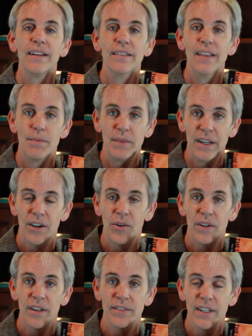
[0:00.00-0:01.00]
let me know
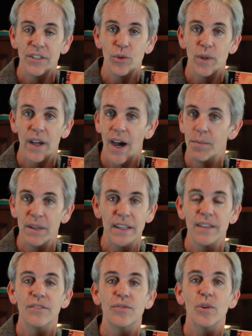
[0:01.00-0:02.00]
and I'll send you a copy
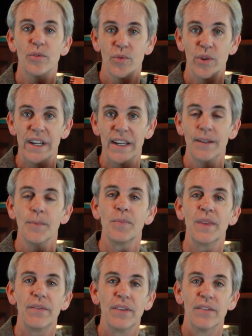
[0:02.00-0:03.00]
for free.
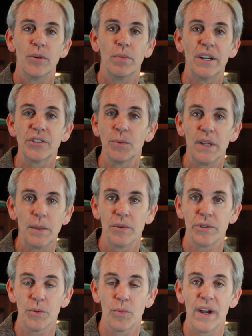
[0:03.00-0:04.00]
If you have a bunch of people
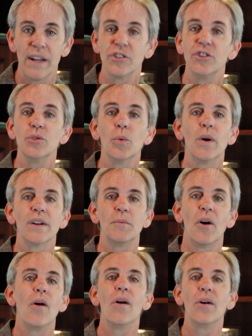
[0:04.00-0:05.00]
in your branch and you want them
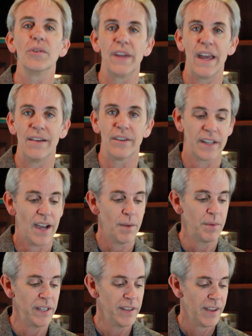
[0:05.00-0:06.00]
all to have a
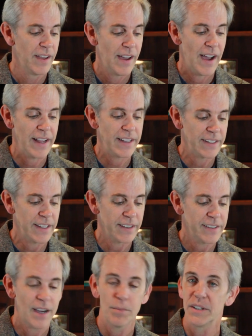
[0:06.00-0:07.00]
copy, I can get
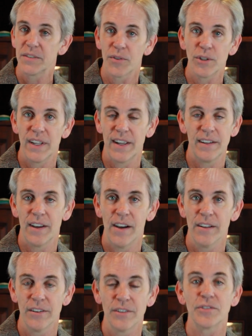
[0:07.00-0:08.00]
copies for
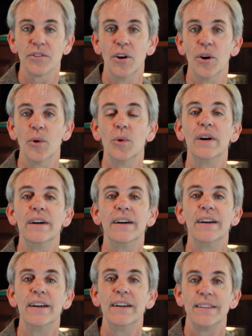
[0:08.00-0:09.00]
$10. So
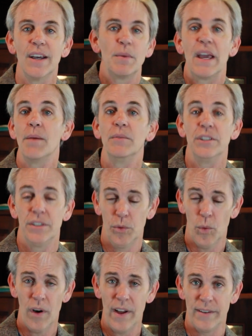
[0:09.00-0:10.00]
tell me how many you
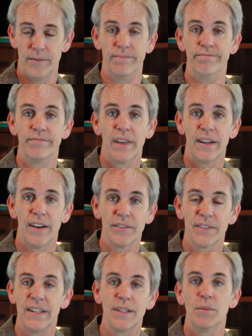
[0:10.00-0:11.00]
want and I'll
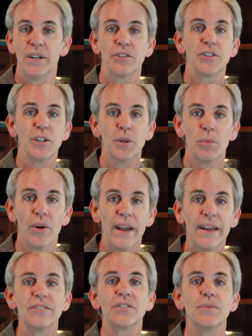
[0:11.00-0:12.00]
send a bunch to your
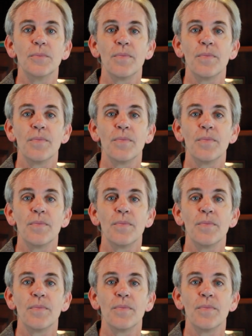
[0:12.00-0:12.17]
branch.